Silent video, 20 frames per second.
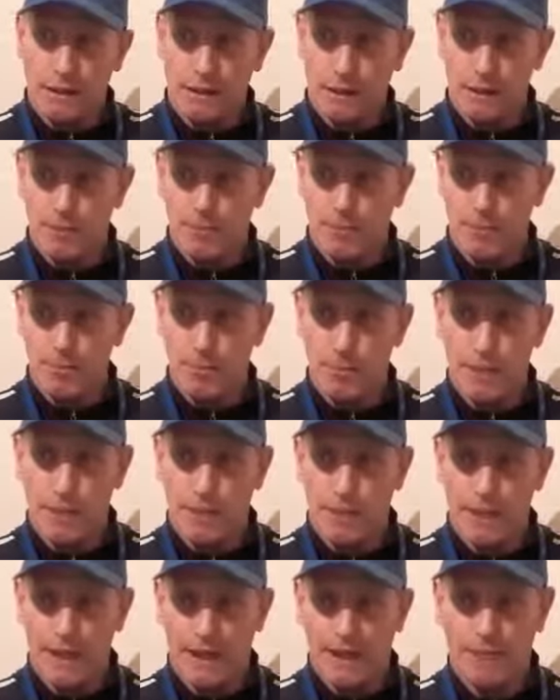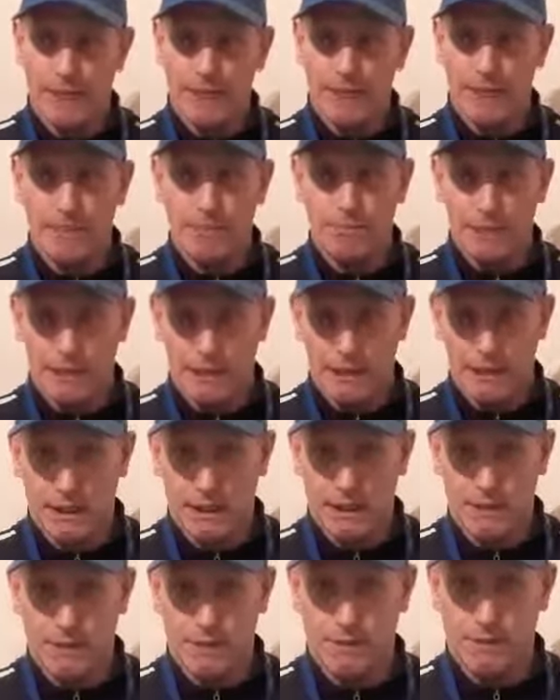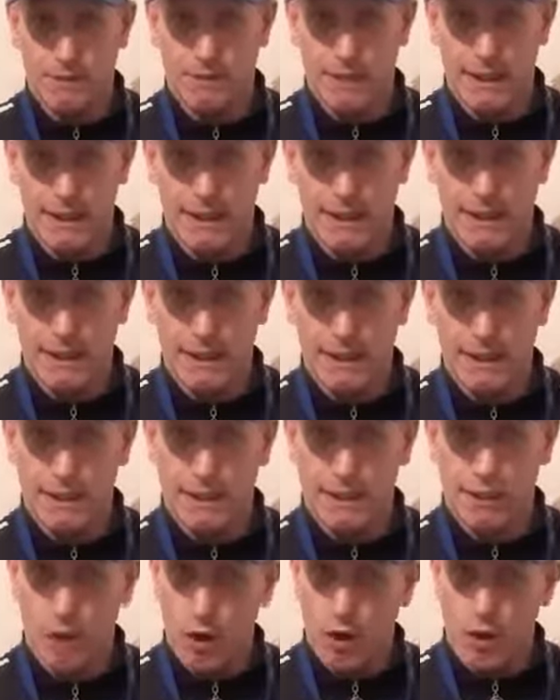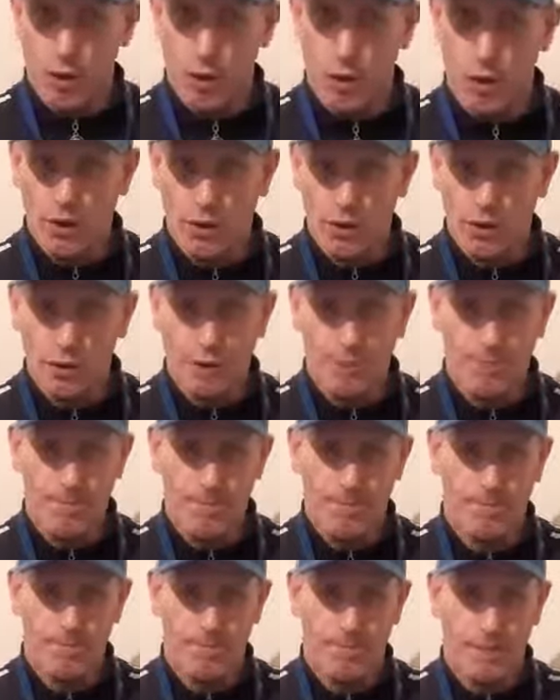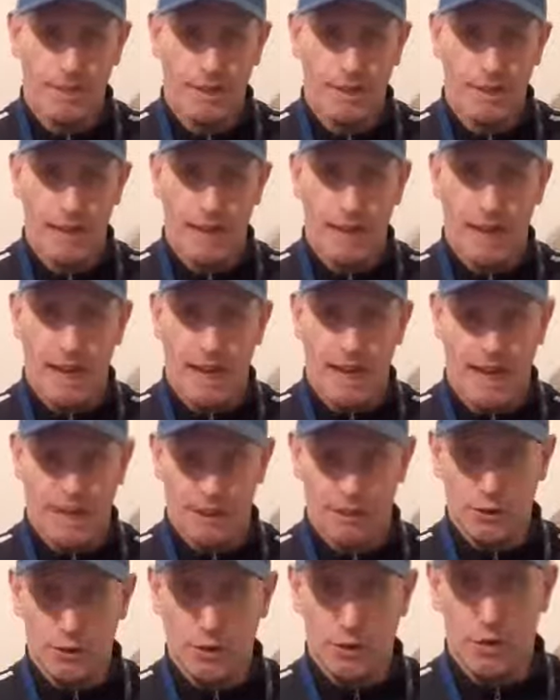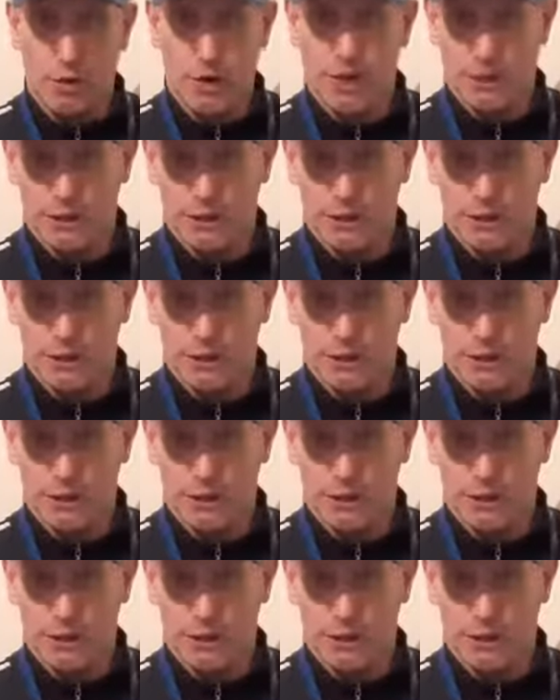to people in these administrative hearings, not courts, it is no